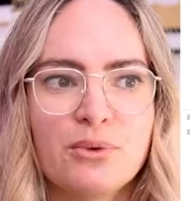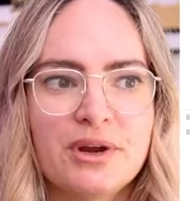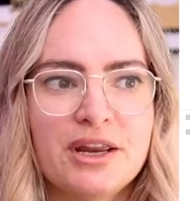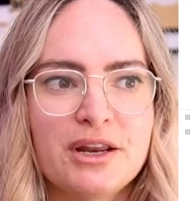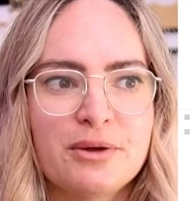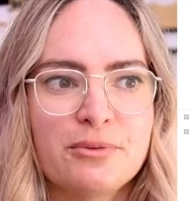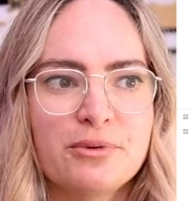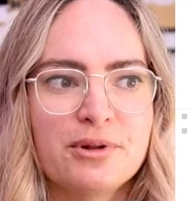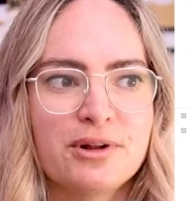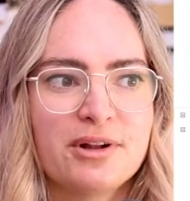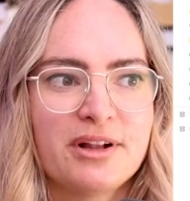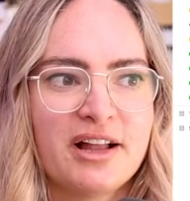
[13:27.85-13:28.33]

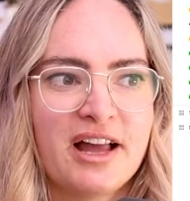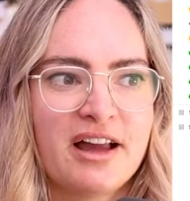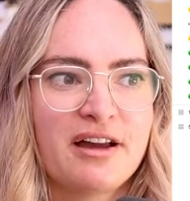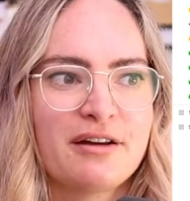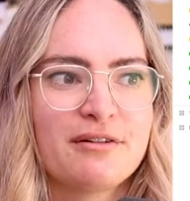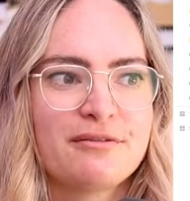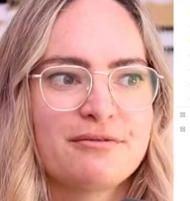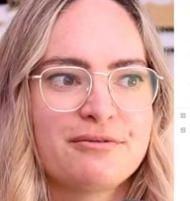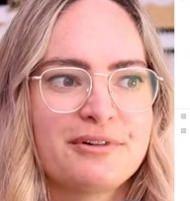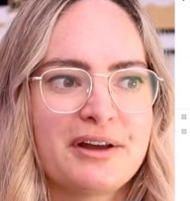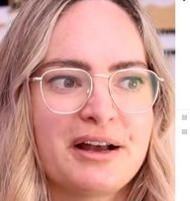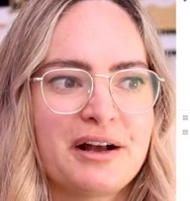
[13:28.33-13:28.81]
we will
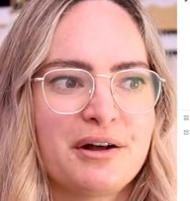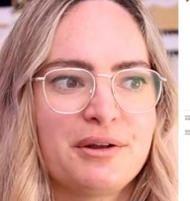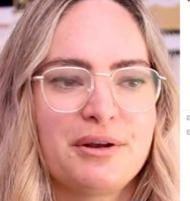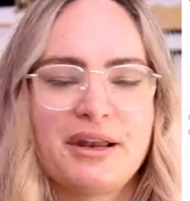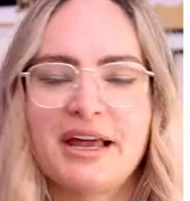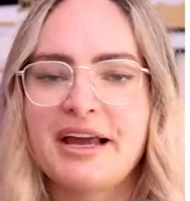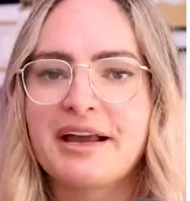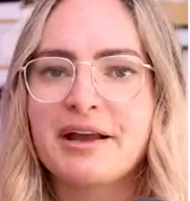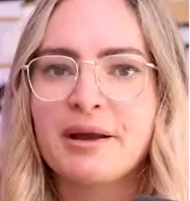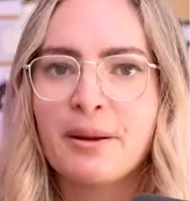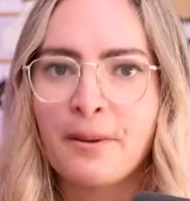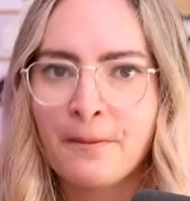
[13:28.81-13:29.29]
have our
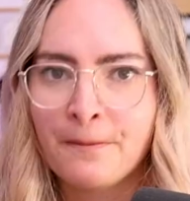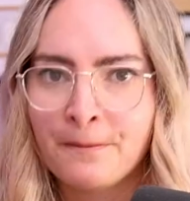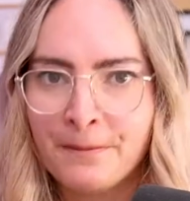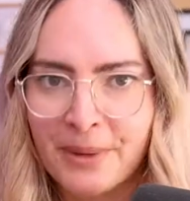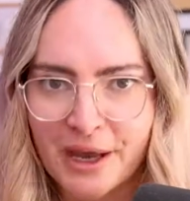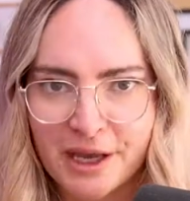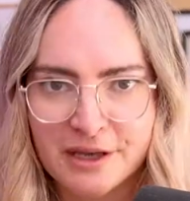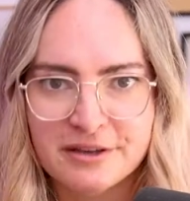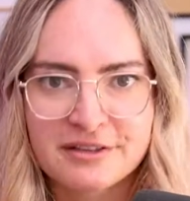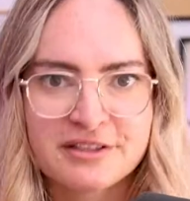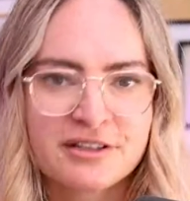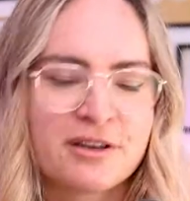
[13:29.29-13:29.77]
like
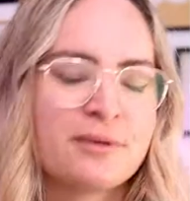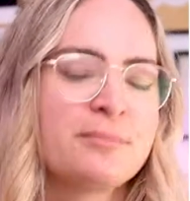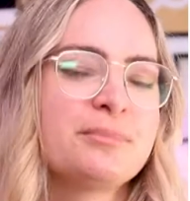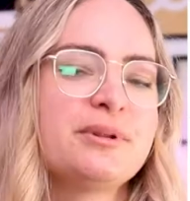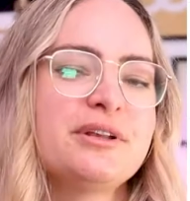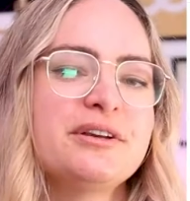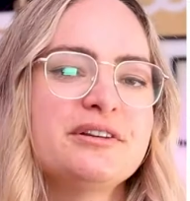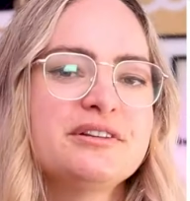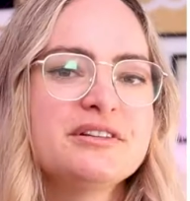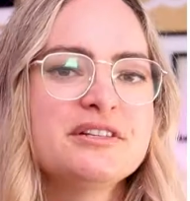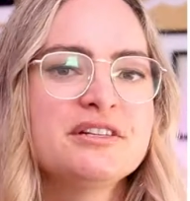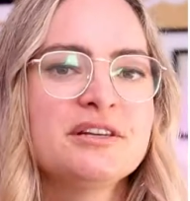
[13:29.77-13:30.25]
base
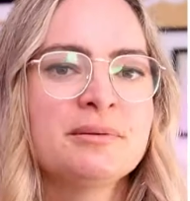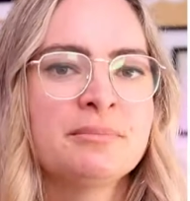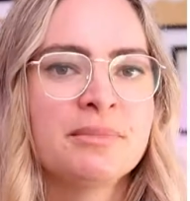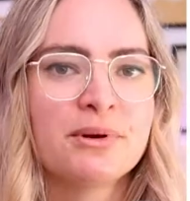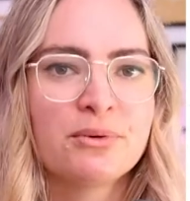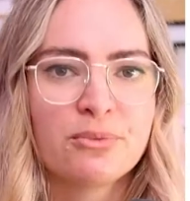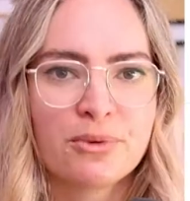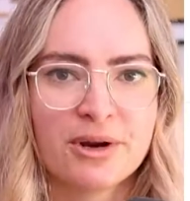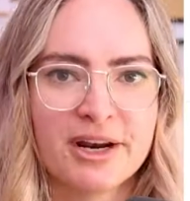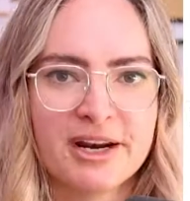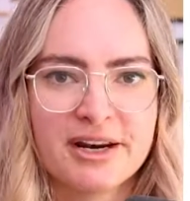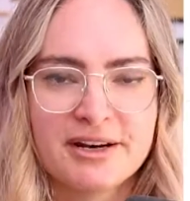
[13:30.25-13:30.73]
completely and
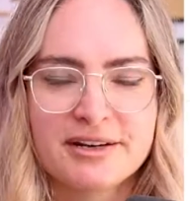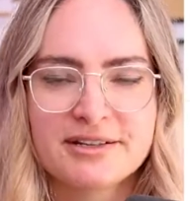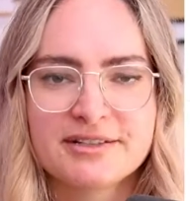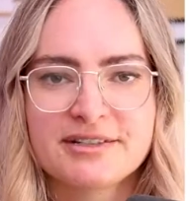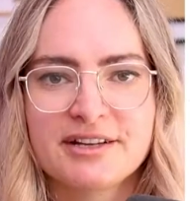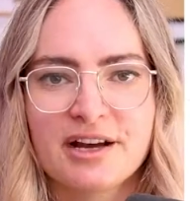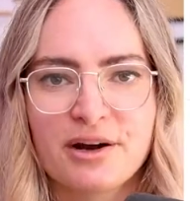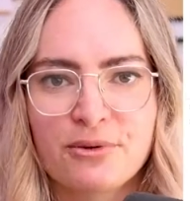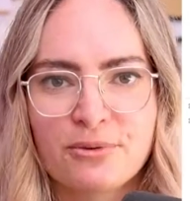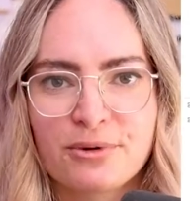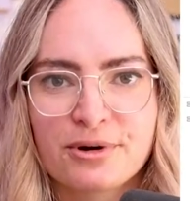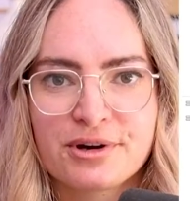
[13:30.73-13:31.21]
be ready to
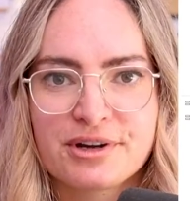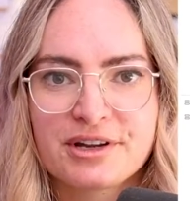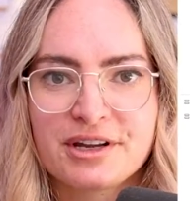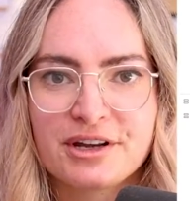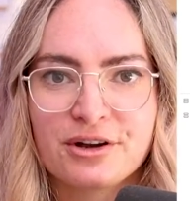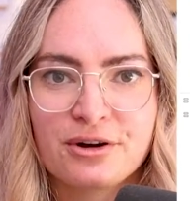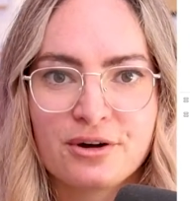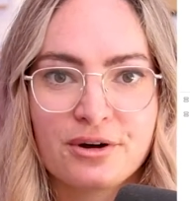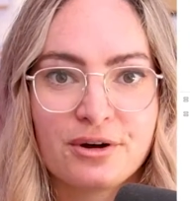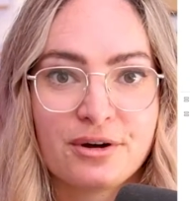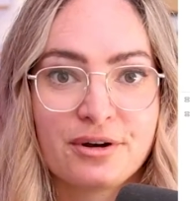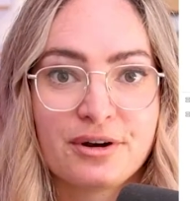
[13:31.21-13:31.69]
start
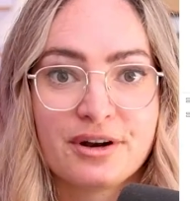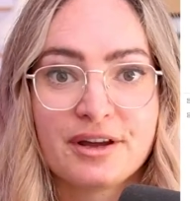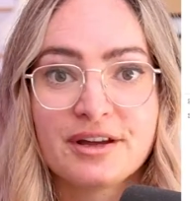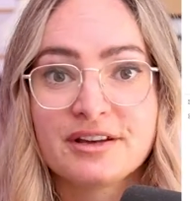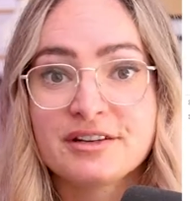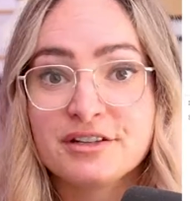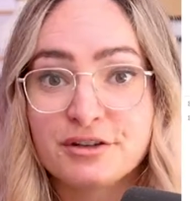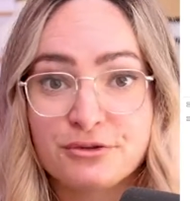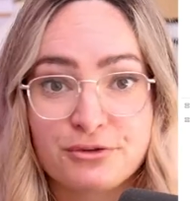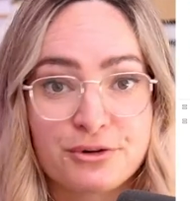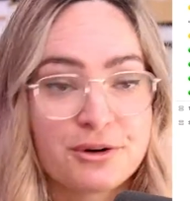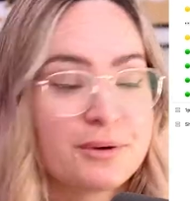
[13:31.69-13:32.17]
working on
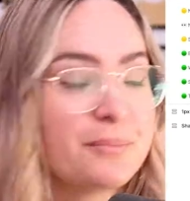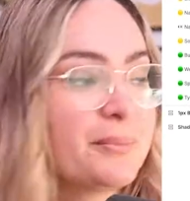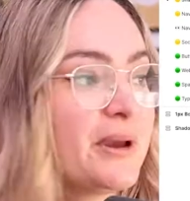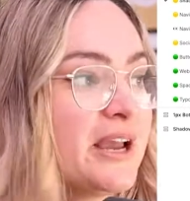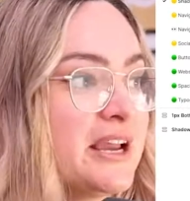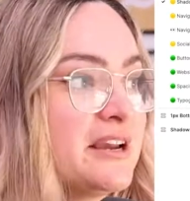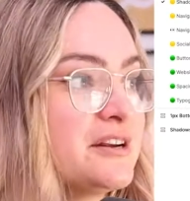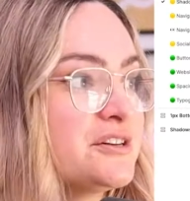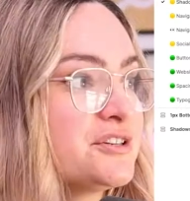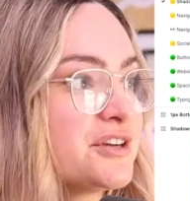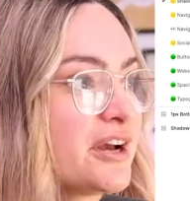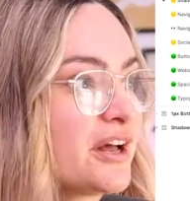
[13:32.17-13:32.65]
different
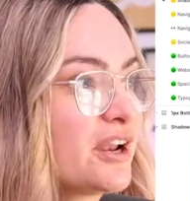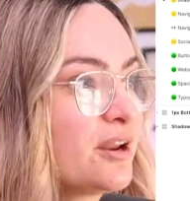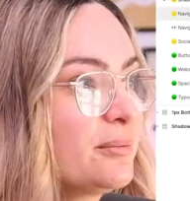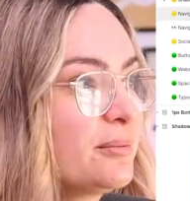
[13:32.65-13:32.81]
page